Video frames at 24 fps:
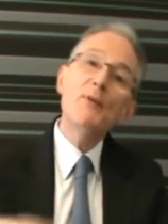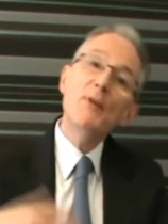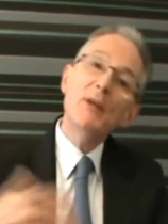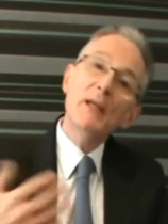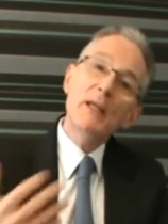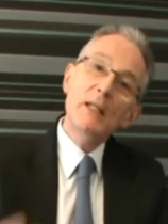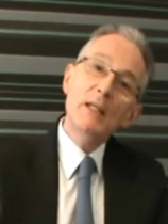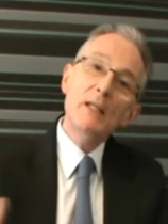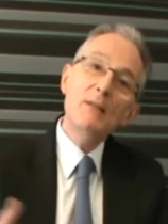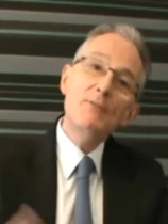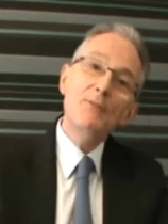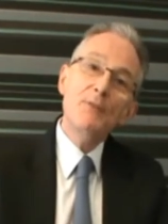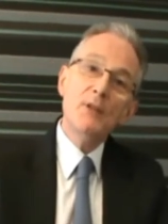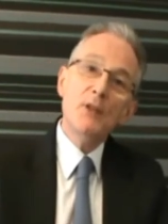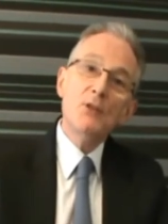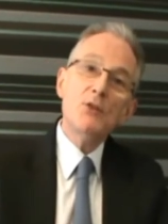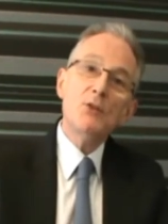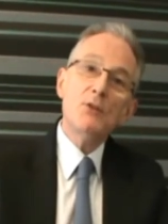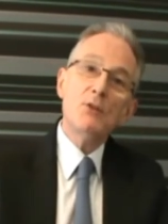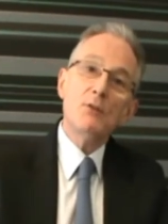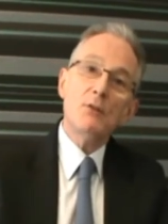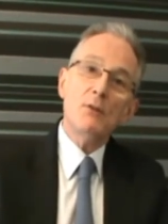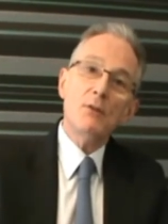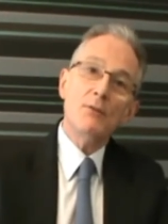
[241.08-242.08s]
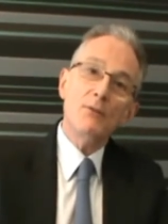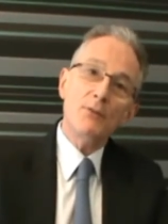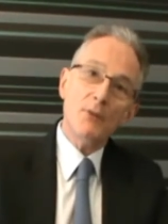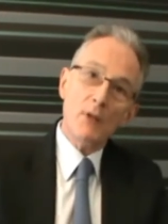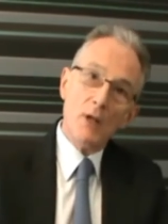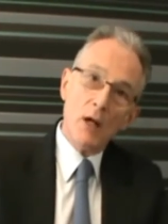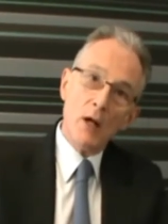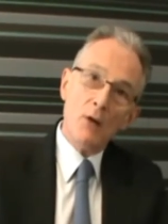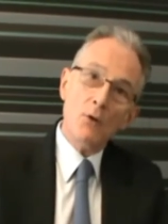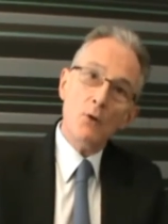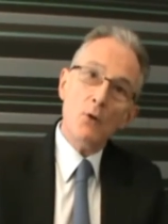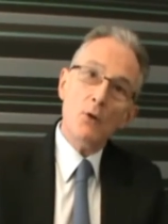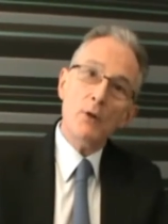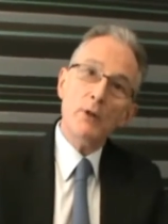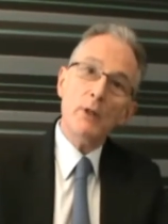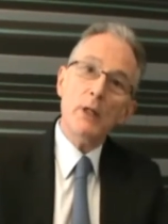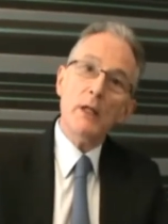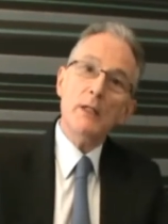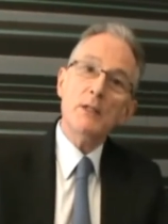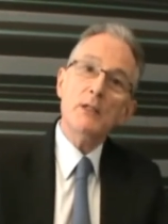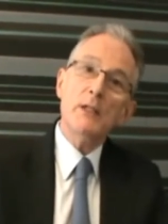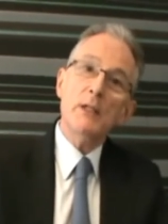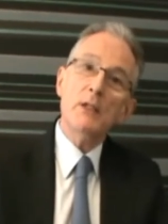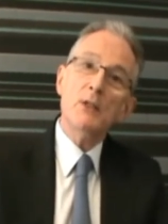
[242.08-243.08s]
But the key feature of our
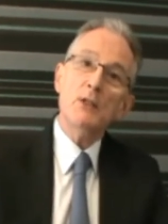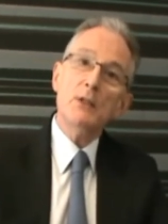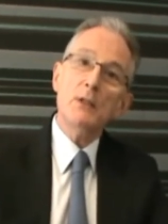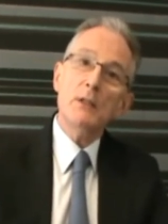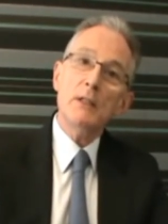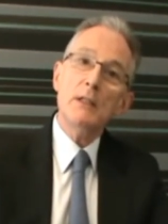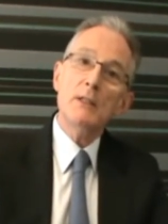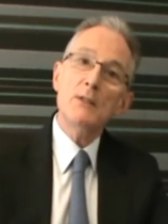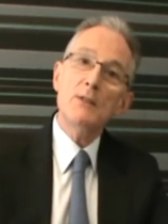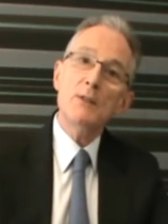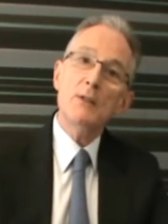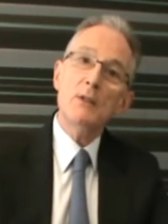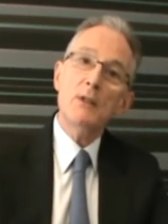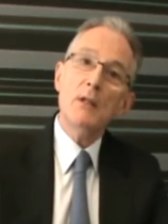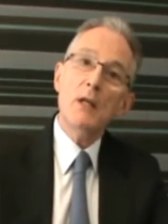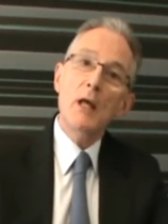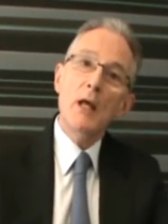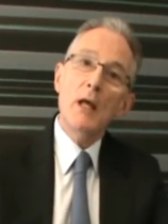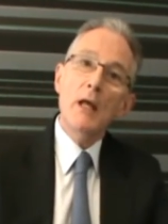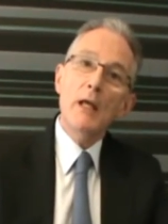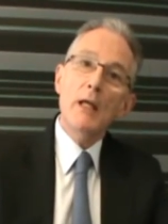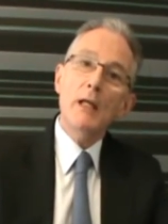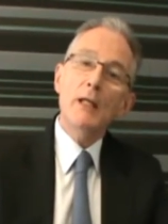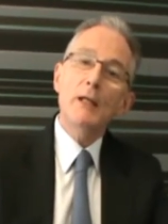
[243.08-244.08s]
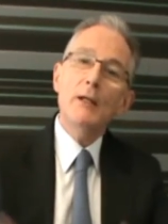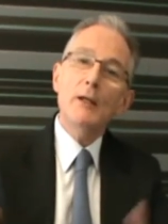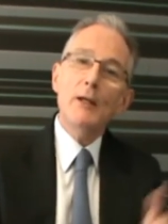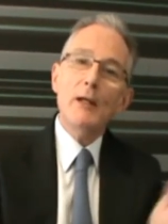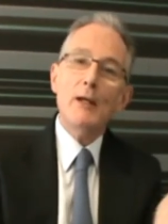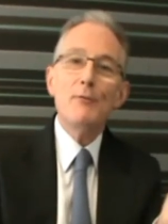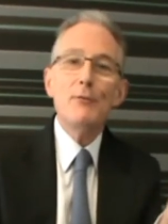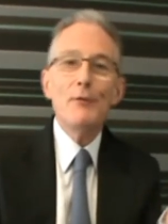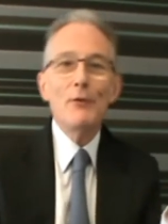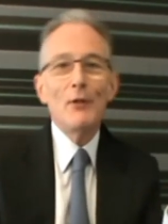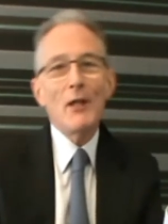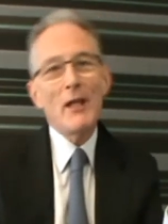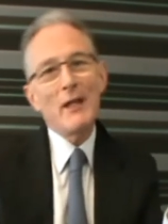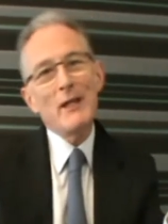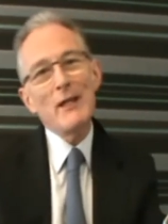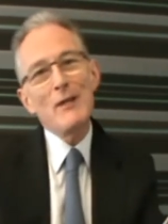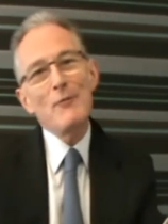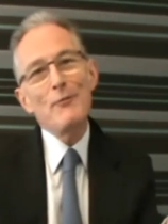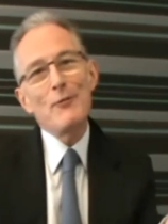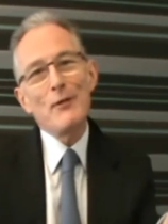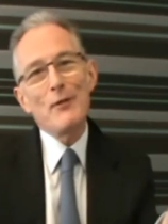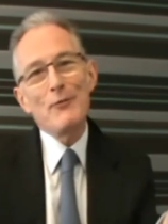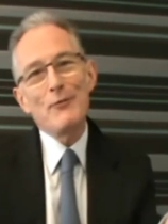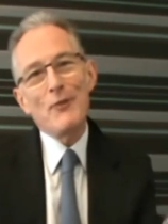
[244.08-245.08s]
organization is that, it, every, like
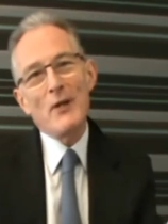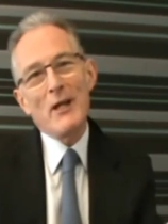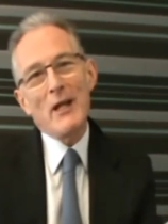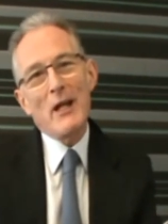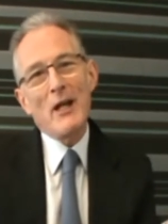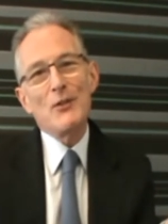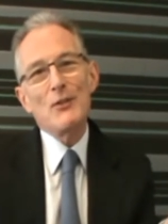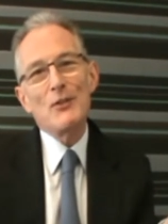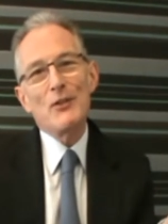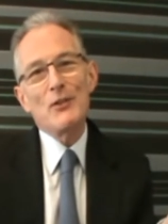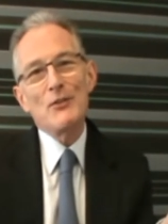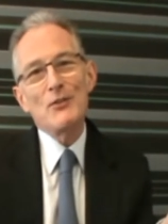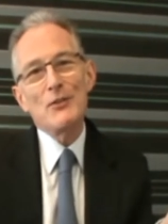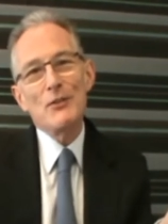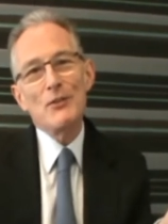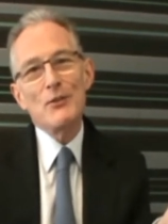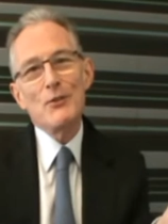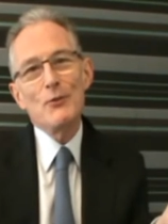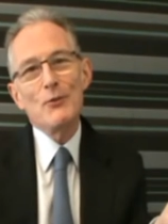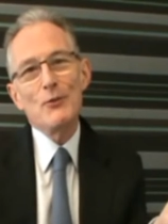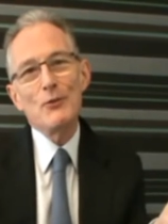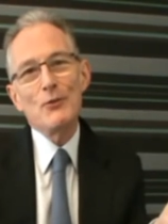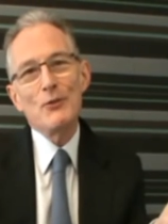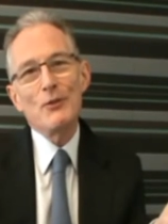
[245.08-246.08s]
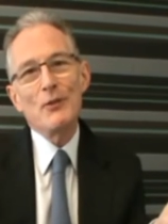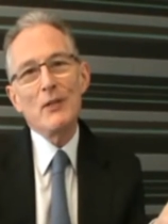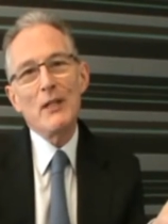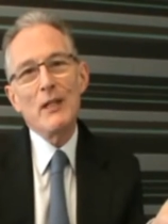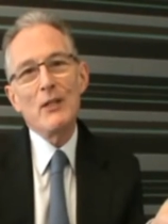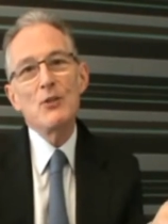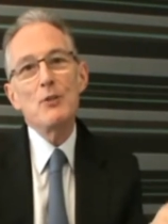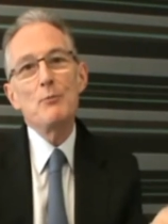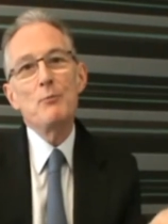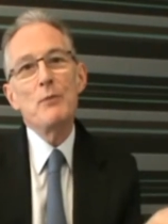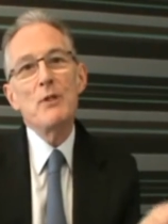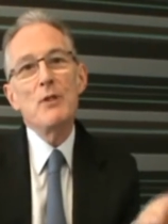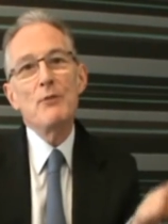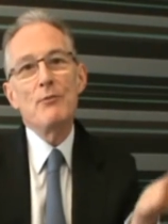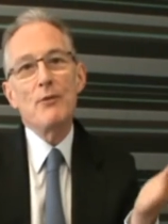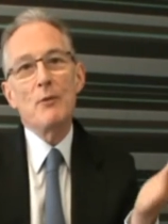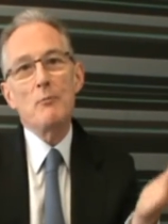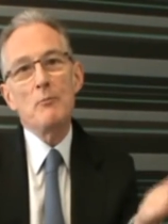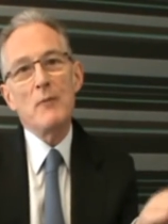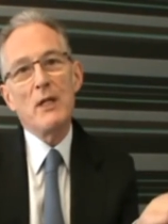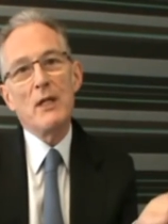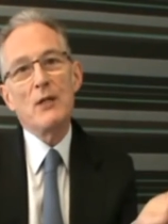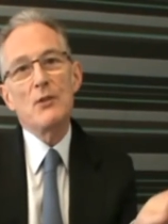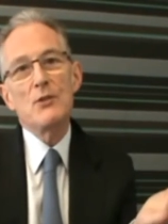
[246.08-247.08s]
every financial institution, it's a bit of
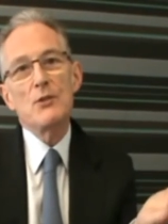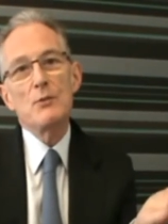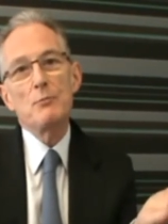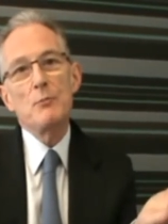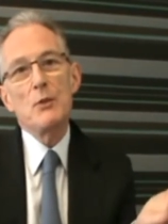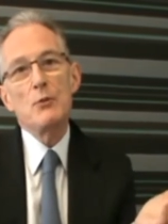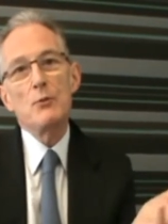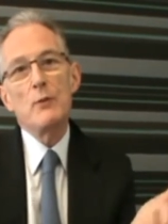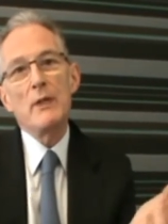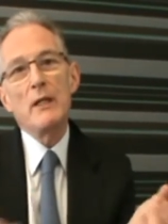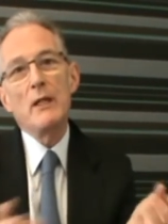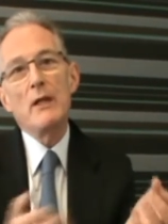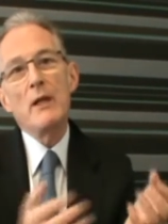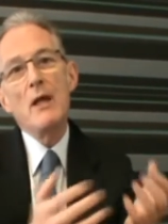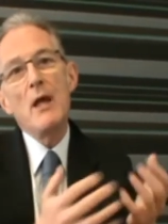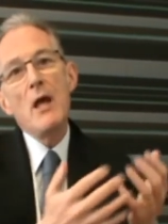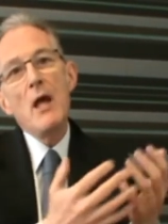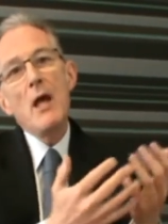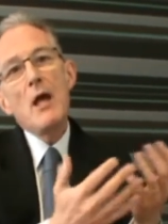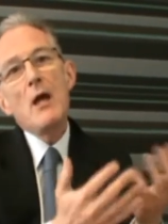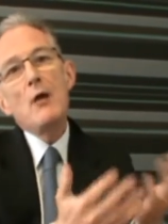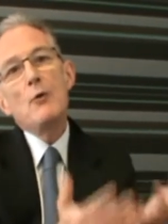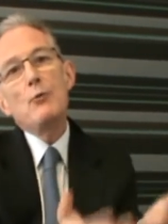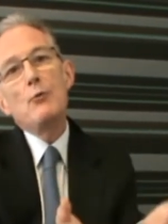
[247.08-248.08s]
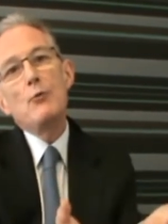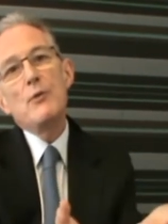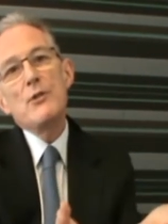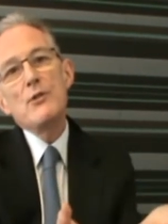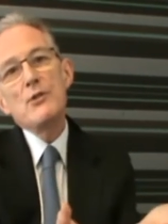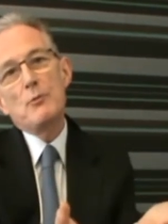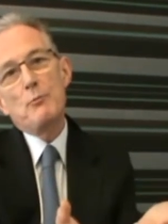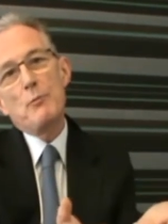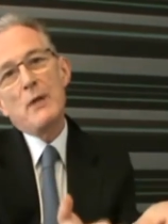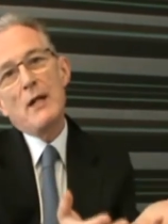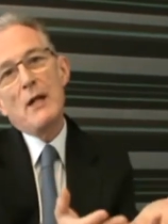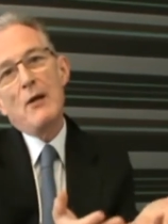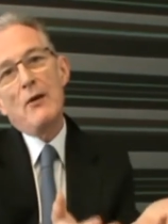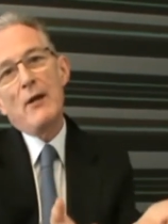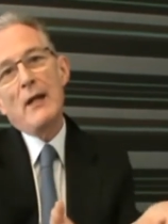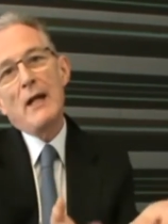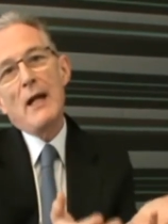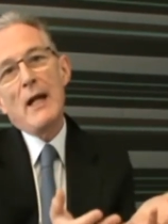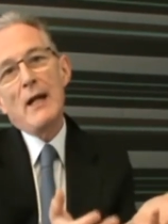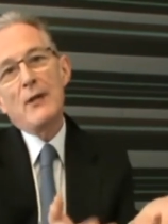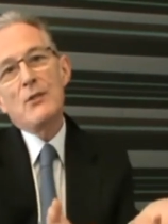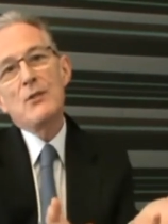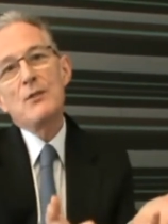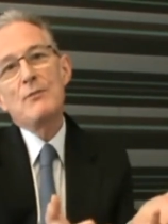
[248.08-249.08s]
a mix between risk
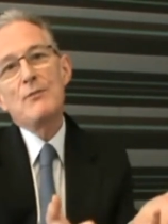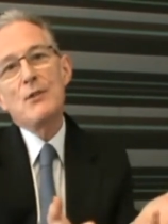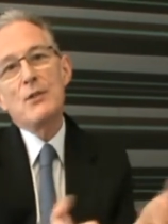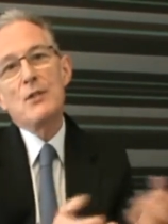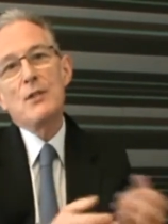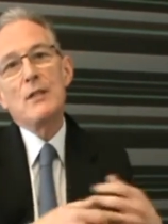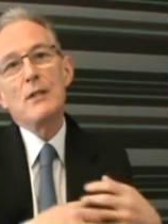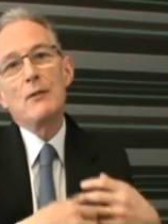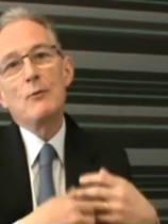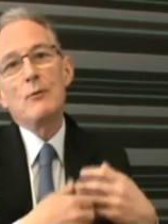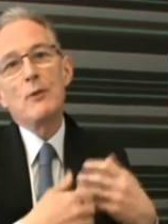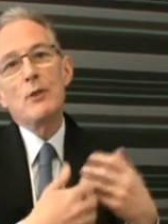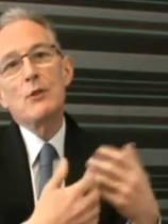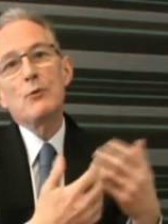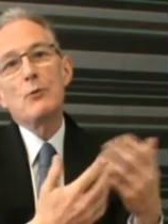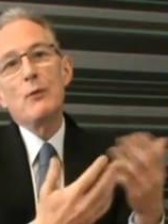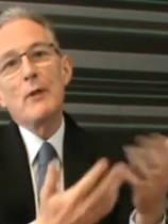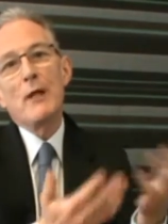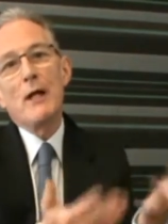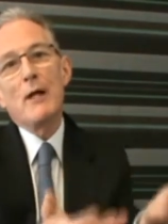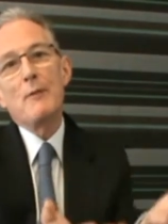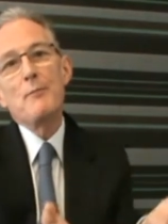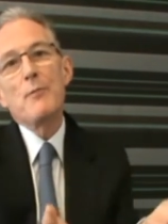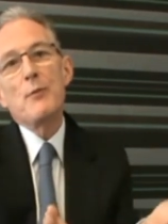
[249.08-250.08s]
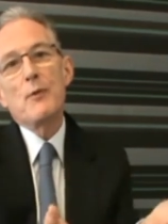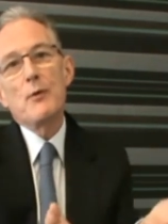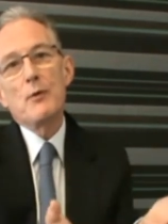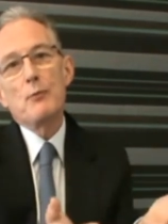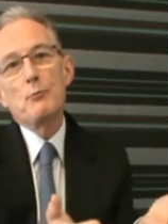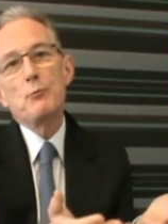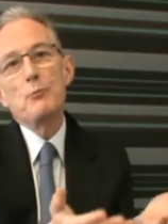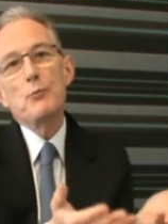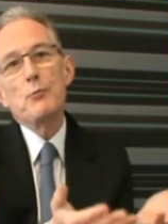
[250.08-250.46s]
bearing activity, in which we're